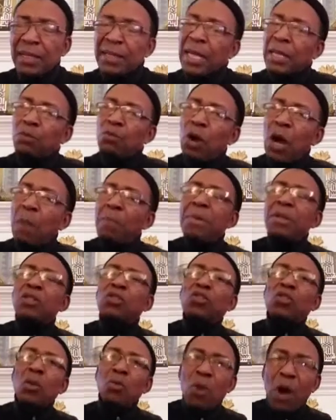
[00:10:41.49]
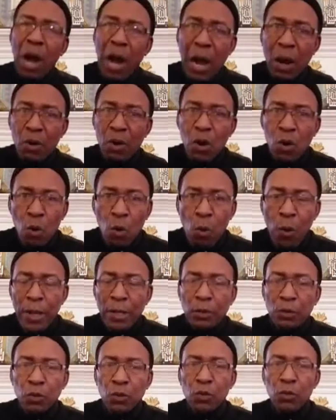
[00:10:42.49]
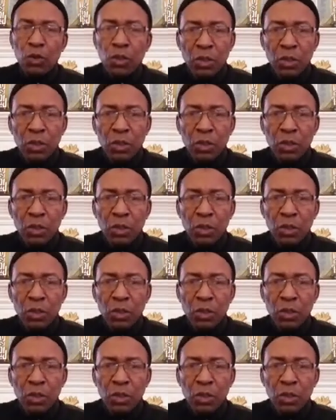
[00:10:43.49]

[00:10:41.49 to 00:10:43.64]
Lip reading: that Muhammad somehow went to